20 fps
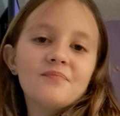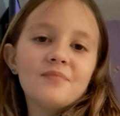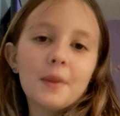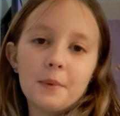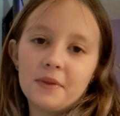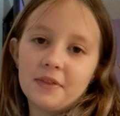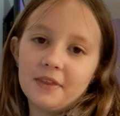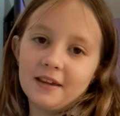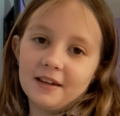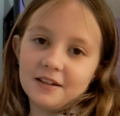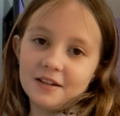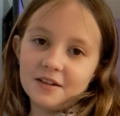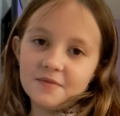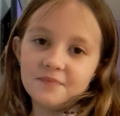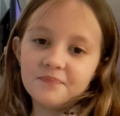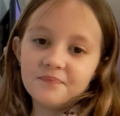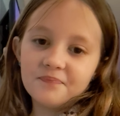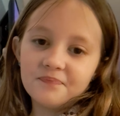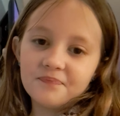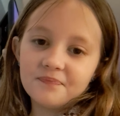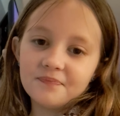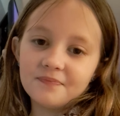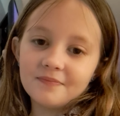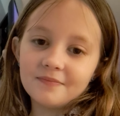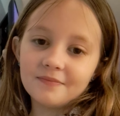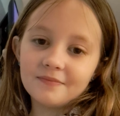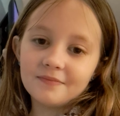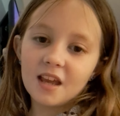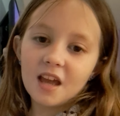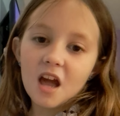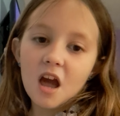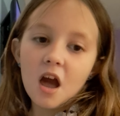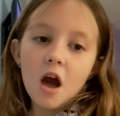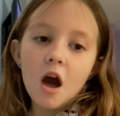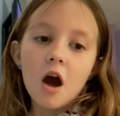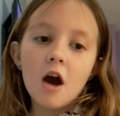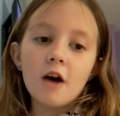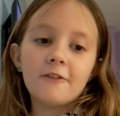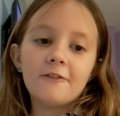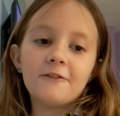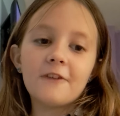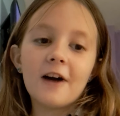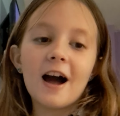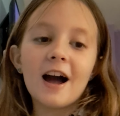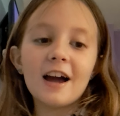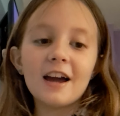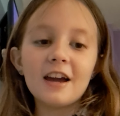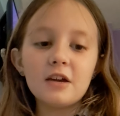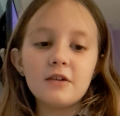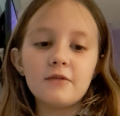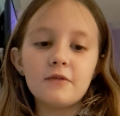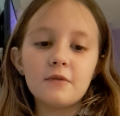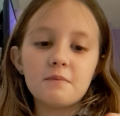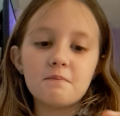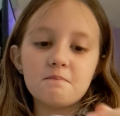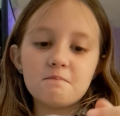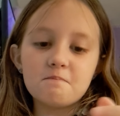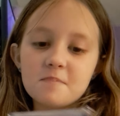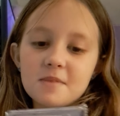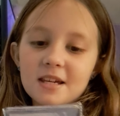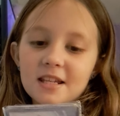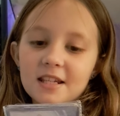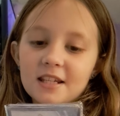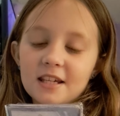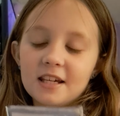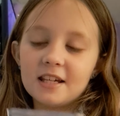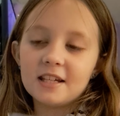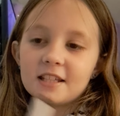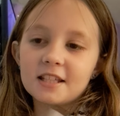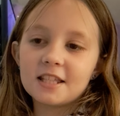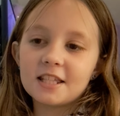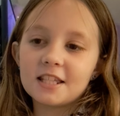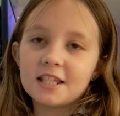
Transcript: let me think, a five minute